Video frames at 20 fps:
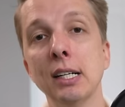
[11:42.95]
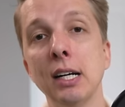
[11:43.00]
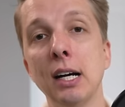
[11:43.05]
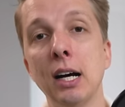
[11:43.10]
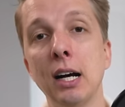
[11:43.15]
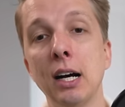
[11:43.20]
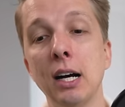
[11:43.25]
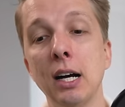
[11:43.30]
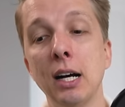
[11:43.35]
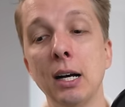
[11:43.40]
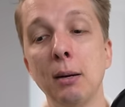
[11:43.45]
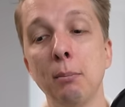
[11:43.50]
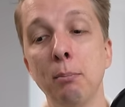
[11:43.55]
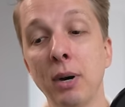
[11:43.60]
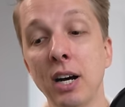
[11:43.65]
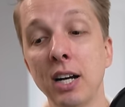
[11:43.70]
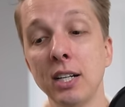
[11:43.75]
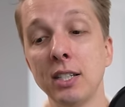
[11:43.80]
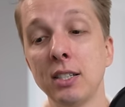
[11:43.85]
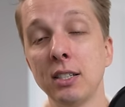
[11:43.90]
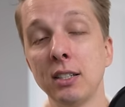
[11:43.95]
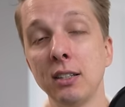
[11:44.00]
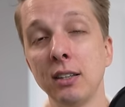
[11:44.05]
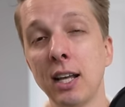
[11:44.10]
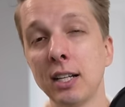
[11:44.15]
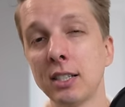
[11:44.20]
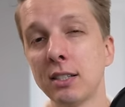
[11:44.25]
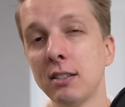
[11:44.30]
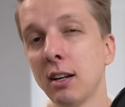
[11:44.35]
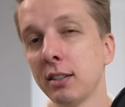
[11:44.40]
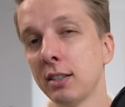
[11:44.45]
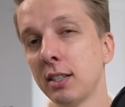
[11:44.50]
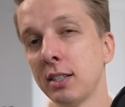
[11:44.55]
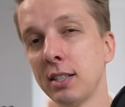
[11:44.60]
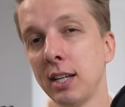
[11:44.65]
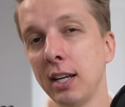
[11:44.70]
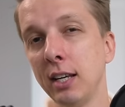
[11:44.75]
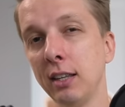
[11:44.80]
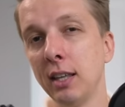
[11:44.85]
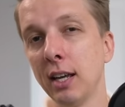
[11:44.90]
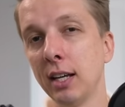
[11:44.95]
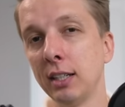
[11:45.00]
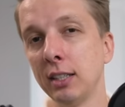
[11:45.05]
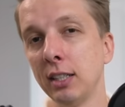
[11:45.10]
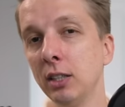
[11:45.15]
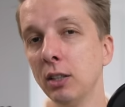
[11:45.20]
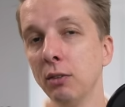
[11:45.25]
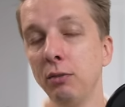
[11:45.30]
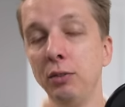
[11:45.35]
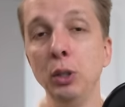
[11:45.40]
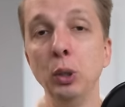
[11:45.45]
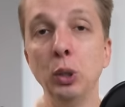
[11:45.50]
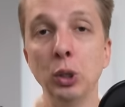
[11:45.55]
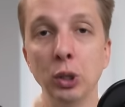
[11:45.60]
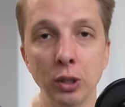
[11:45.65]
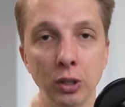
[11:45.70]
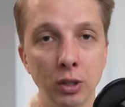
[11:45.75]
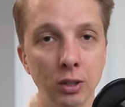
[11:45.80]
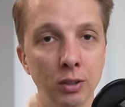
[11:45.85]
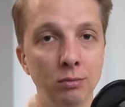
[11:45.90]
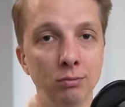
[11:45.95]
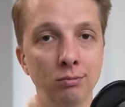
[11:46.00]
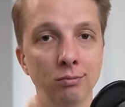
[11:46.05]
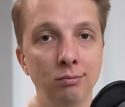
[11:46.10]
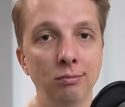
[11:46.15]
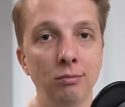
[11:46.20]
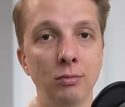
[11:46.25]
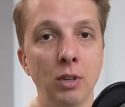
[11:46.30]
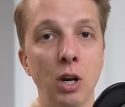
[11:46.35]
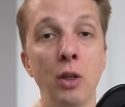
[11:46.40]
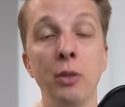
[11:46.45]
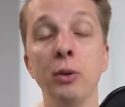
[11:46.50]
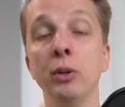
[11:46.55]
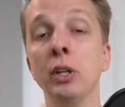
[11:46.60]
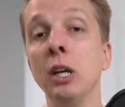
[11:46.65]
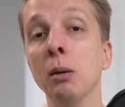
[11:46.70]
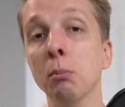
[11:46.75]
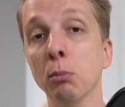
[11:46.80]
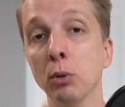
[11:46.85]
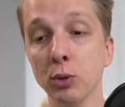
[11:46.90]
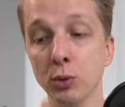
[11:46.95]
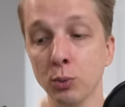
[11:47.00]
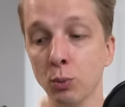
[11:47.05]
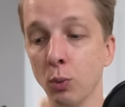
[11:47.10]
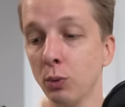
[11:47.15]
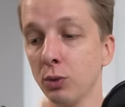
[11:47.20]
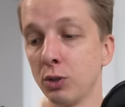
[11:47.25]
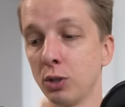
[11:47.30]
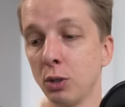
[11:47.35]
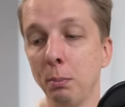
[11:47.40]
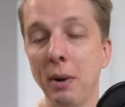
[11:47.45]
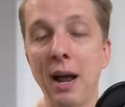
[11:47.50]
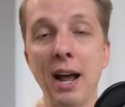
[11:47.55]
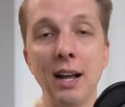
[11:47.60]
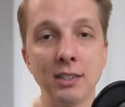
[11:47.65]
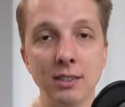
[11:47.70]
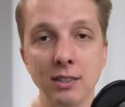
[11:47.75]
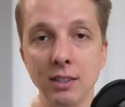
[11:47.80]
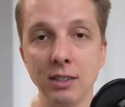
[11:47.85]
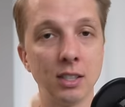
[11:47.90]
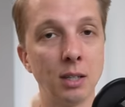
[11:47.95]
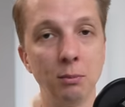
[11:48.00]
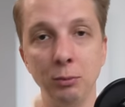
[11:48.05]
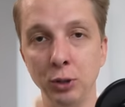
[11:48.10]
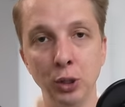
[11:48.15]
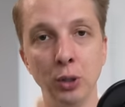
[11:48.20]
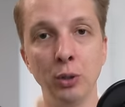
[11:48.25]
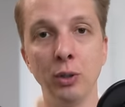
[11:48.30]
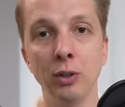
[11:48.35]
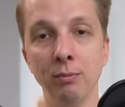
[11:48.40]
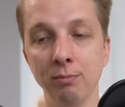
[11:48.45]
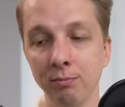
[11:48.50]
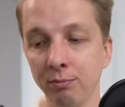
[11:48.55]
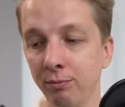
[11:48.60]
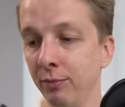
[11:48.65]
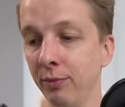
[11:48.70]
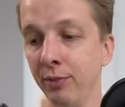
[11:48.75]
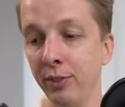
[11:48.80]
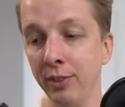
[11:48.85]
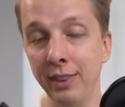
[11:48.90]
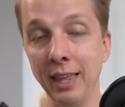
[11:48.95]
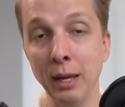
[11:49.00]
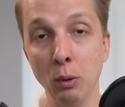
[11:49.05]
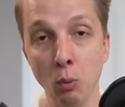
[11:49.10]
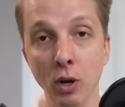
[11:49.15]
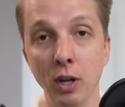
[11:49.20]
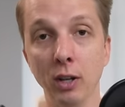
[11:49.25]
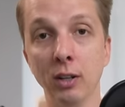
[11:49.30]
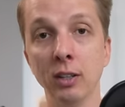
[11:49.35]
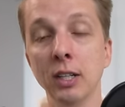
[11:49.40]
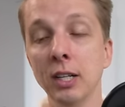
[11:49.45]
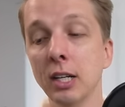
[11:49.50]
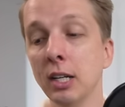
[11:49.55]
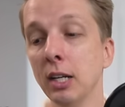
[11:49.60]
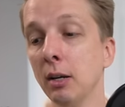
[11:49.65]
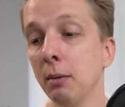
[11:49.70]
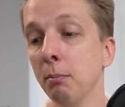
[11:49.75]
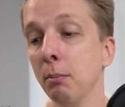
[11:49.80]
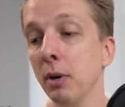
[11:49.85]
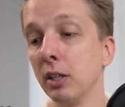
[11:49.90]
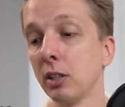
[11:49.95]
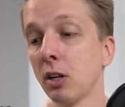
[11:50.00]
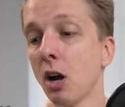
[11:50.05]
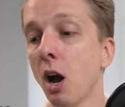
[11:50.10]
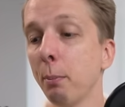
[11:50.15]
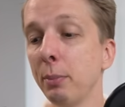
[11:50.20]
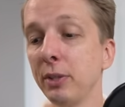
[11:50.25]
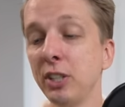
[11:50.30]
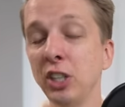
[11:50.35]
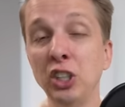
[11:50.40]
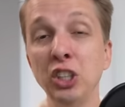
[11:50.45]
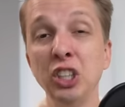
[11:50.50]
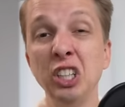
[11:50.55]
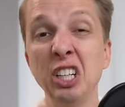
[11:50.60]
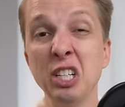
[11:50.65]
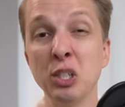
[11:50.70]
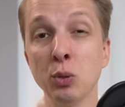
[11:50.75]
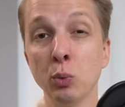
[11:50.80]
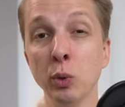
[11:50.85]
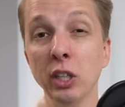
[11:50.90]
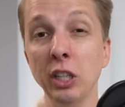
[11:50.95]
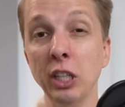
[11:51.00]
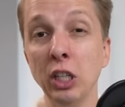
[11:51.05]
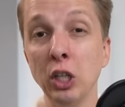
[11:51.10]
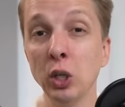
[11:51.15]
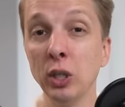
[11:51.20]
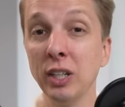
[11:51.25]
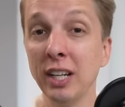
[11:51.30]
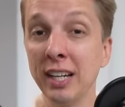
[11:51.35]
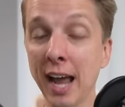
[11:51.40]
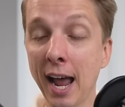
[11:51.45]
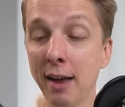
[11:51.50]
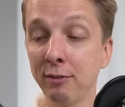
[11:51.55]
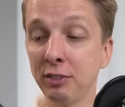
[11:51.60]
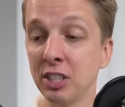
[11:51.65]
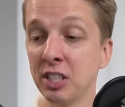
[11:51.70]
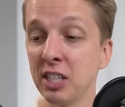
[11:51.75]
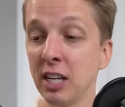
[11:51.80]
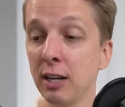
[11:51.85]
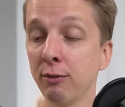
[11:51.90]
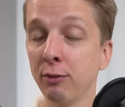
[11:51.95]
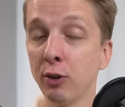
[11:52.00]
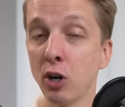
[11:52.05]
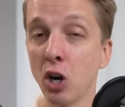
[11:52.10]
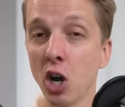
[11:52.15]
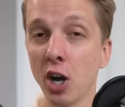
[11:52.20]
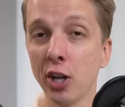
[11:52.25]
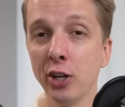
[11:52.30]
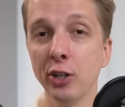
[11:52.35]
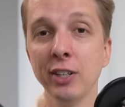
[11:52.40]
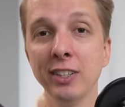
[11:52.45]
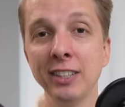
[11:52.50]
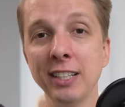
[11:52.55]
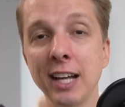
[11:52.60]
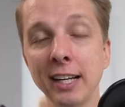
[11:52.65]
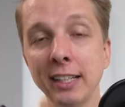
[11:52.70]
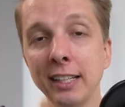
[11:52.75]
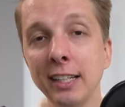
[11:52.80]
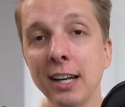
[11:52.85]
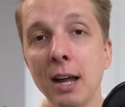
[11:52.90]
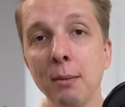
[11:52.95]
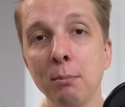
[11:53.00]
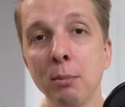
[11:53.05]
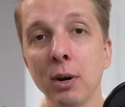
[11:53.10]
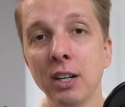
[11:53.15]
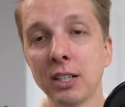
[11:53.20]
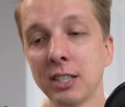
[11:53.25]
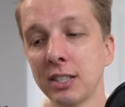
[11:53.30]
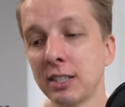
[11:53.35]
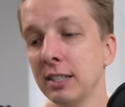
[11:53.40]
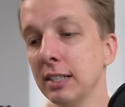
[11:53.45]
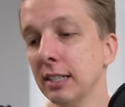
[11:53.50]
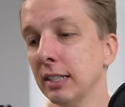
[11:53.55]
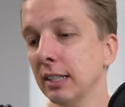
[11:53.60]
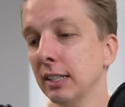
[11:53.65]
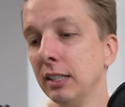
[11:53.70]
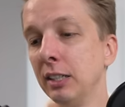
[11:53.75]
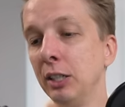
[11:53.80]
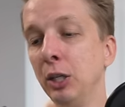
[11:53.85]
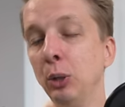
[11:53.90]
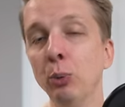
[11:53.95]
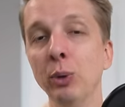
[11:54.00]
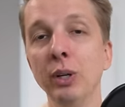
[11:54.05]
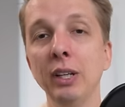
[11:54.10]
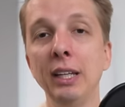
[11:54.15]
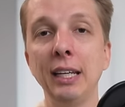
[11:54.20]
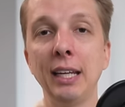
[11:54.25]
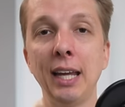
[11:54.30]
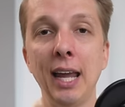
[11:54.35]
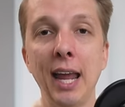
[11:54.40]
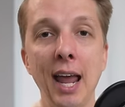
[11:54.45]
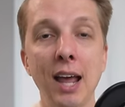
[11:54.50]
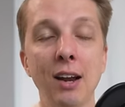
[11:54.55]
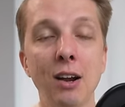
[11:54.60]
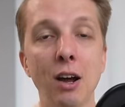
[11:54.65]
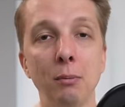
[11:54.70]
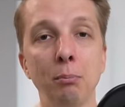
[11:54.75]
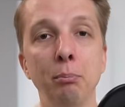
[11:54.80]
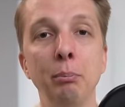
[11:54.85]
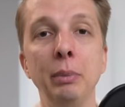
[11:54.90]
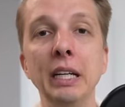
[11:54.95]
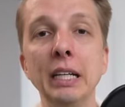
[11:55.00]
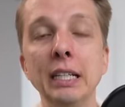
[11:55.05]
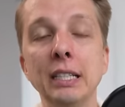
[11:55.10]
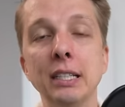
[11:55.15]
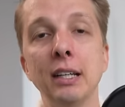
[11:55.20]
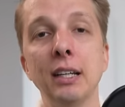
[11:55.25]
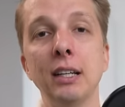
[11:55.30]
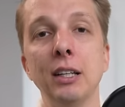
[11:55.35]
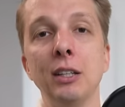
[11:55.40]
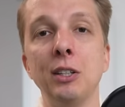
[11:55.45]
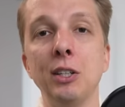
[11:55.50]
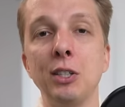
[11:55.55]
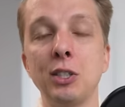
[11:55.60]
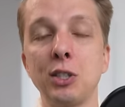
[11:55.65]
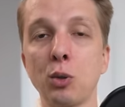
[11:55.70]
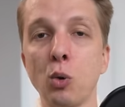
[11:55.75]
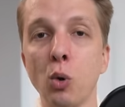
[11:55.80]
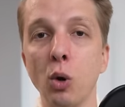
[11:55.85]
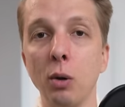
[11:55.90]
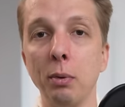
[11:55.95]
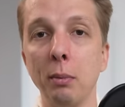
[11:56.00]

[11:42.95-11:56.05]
But that's not to say that in the future, other gimbals won't surpass this. I'm sure they will. But competition is really good, and I have to say for $199, you really cannot beat the Scorp